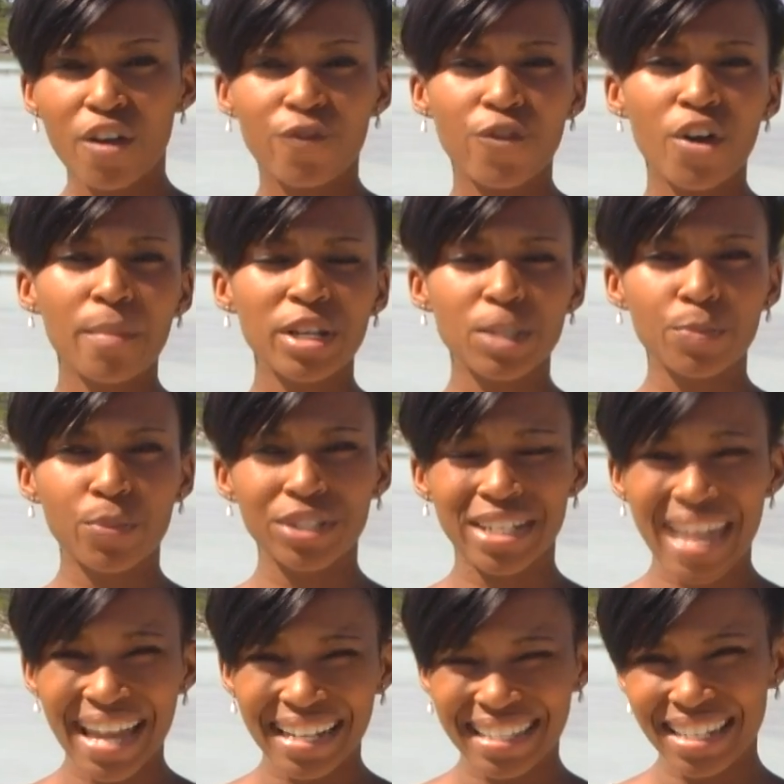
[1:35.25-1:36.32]
from its
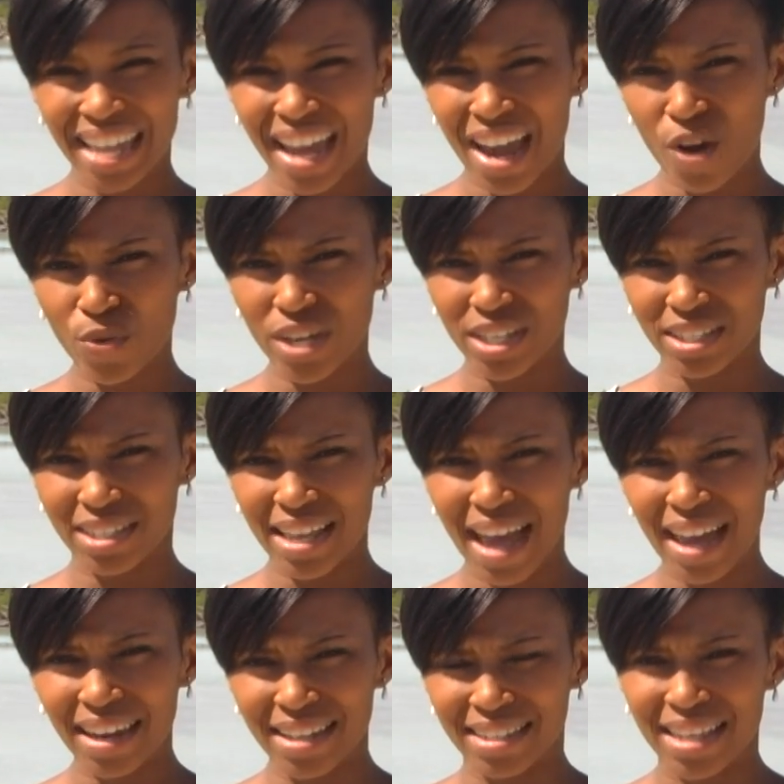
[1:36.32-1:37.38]
protected area
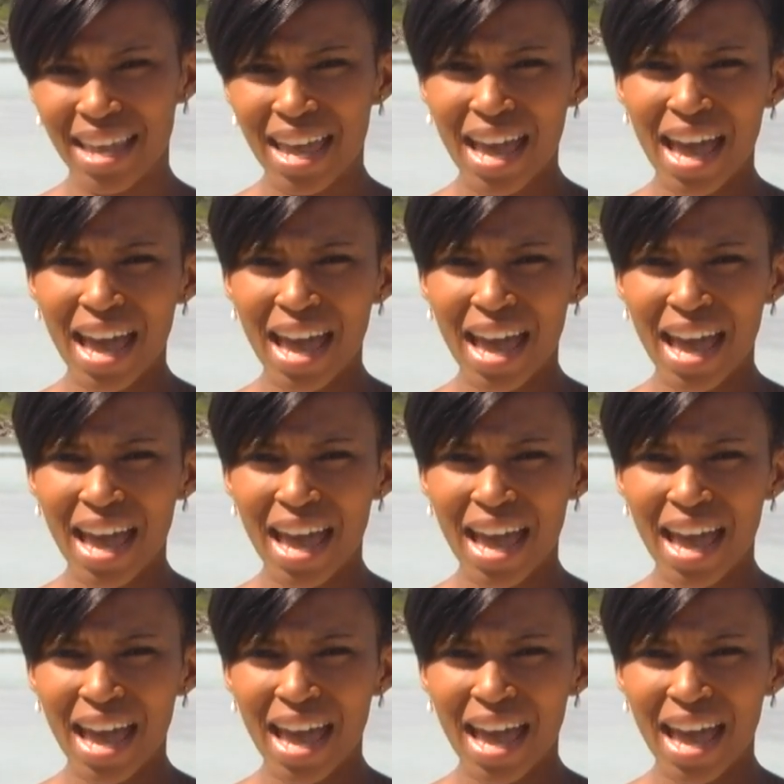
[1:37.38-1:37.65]
status